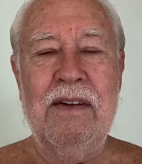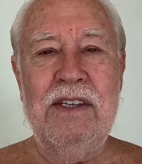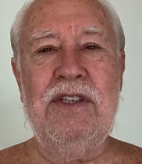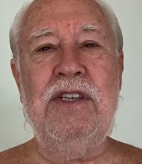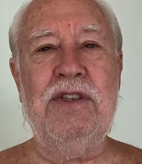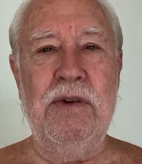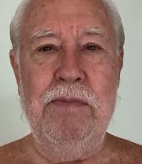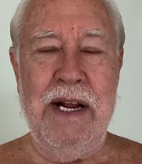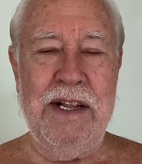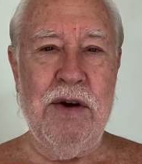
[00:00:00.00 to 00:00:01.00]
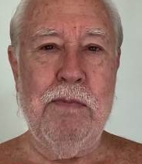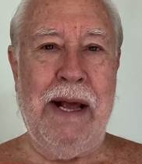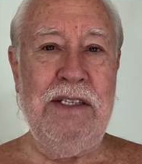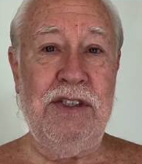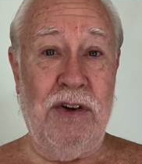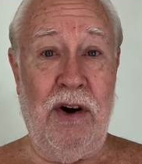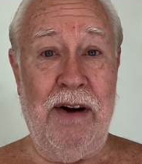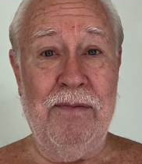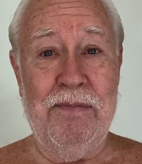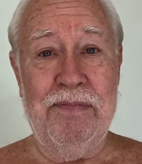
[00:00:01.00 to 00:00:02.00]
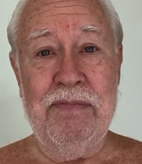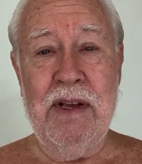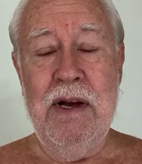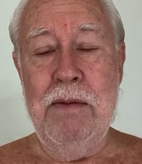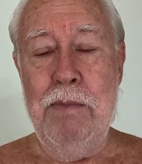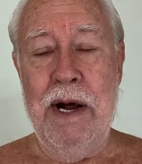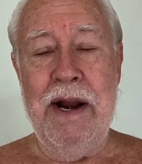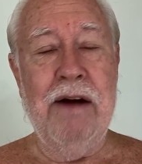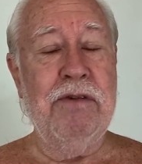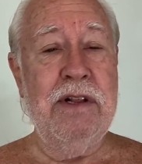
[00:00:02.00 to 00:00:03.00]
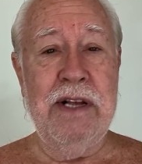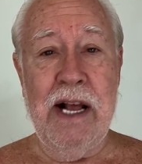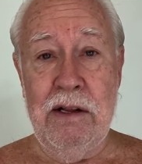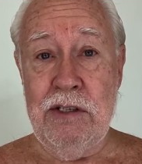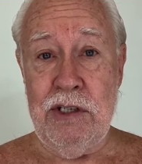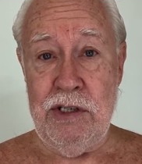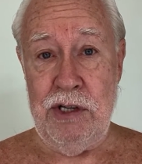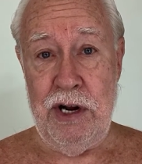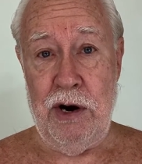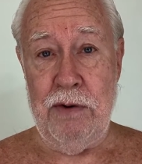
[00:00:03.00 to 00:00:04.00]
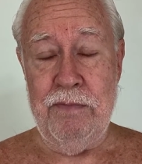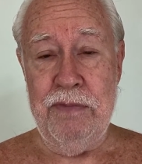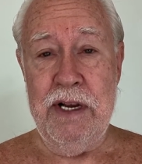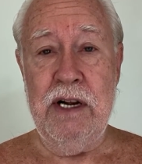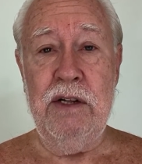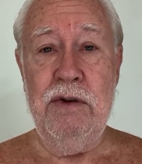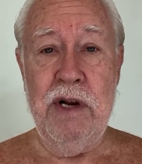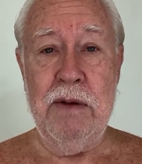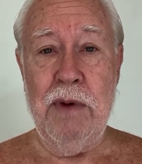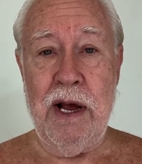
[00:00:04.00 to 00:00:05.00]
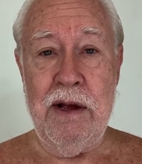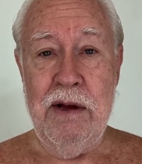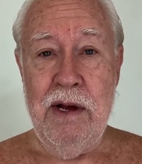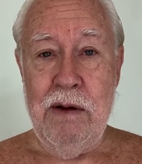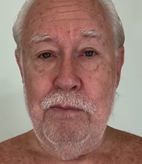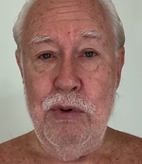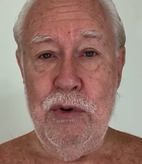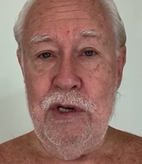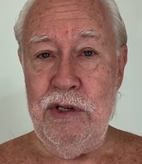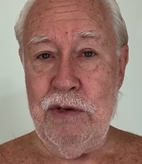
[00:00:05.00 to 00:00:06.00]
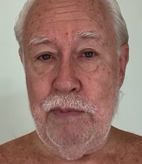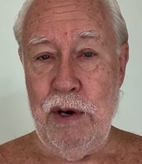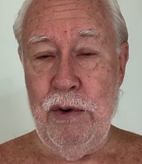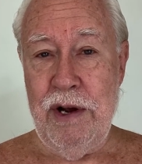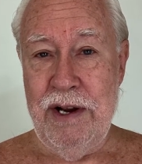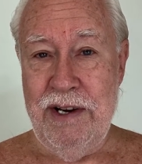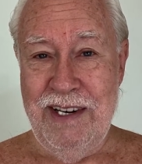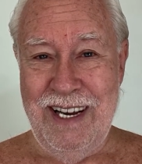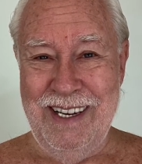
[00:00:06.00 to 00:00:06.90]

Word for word: system that they're based on. But everything else is there, including my Buddhist period